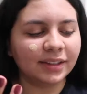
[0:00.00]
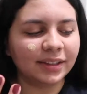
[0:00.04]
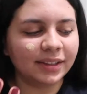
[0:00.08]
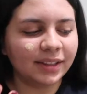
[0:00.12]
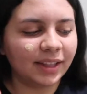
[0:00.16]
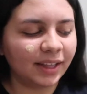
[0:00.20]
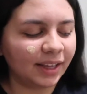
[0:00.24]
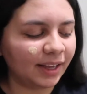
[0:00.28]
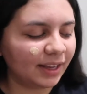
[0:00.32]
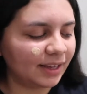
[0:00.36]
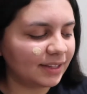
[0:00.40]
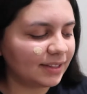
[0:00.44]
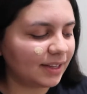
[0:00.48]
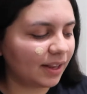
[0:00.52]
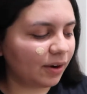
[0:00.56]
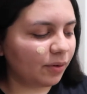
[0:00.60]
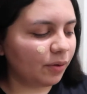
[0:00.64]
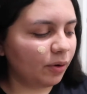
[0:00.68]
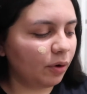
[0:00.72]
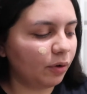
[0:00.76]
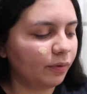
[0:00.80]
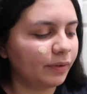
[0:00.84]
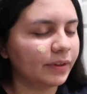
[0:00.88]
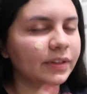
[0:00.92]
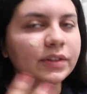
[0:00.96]
The thing is, I
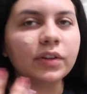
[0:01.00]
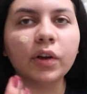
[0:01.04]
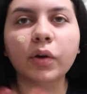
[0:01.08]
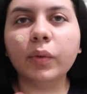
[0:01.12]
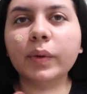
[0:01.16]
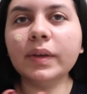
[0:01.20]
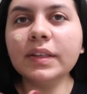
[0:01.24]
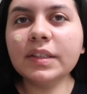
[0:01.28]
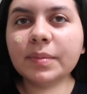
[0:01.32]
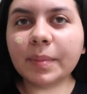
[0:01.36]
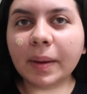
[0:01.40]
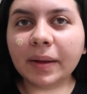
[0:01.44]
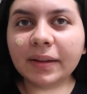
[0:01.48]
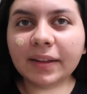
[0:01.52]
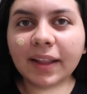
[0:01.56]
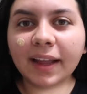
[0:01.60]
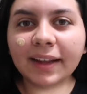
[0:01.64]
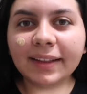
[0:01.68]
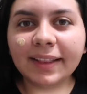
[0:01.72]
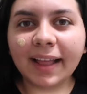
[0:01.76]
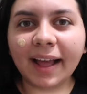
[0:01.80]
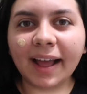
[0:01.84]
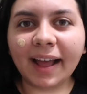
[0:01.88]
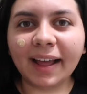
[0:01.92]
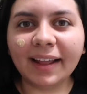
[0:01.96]
don't know if it's always smelled
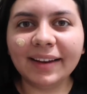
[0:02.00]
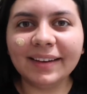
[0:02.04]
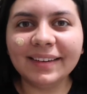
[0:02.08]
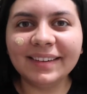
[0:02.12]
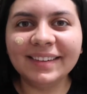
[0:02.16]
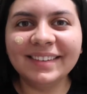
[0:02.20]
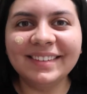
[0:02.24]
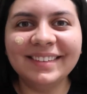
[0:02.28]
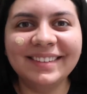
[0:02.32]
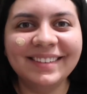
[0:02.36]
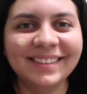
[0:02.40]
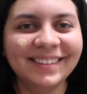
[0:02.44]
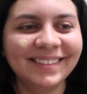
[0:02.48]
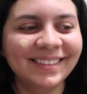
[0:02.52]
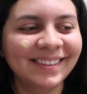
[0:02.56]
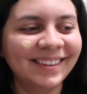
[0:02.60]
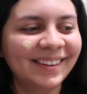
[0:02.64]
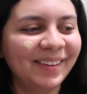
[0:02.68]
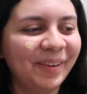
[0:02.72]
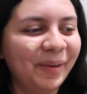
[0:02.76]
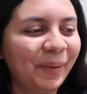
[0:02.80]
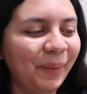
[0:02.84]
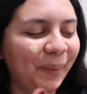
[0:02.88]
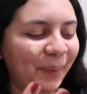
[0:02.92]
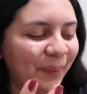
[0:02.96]
like that
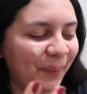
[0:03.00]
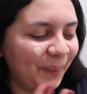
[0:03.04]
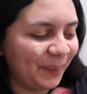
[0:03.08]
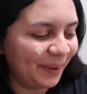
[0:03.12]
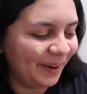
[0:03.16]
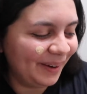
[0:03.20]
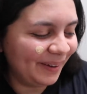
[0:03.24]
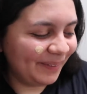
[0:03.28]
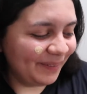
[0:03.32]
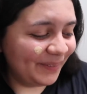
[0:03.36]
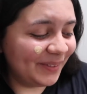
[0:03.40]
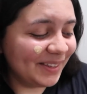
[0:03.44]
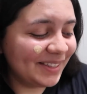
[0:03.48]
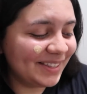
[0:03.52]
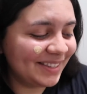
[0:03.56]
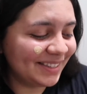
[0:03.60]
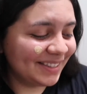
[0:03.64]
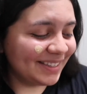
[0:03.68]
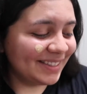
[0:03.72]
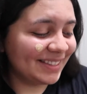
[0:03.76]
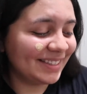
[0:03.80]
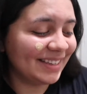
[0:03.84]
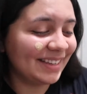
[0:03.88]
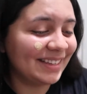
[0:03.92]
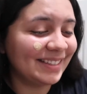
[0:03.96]
or if
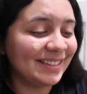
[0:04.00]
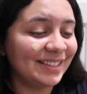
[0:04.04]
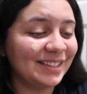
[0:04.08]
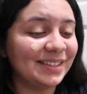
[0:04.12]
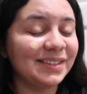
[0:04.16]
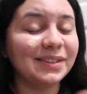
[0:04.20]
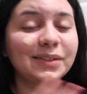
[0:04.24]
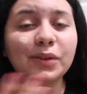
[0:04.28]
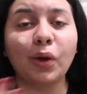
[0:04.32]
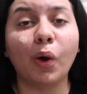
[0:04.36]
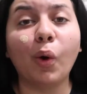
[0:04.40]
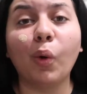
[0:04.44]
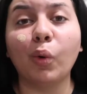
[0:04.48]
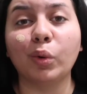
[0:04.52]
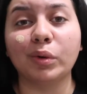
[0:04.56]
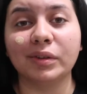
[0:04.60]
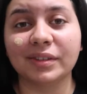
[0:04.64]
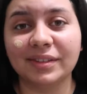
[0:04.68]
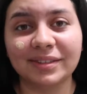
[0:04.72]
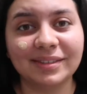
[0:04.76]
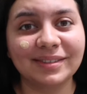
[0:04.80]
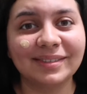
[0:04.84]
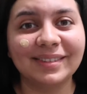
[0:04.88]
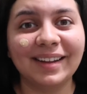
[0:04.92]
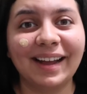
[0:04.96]
it's just
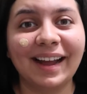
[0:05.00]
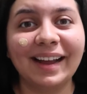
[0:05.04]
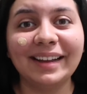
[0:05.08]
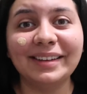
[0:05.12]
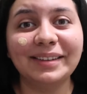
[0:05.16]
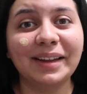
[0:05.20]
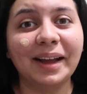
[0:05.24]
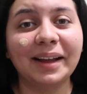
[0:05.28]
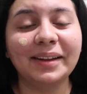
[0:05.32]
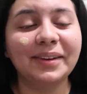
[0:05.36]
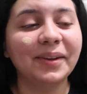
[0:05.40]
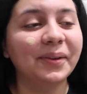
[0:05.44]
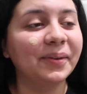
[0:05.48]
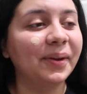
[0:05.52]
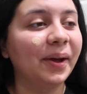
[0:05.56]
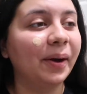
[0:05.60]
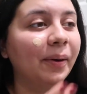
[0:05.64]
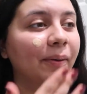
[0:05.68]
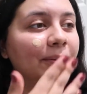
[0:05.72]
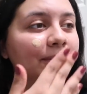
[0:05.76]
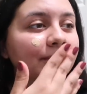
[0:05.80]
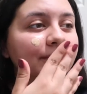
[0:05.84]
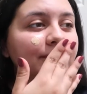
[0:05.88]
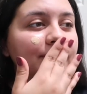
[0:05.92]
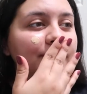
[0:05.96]
old. I don't
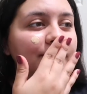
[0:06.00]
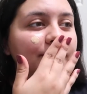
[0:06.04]
know.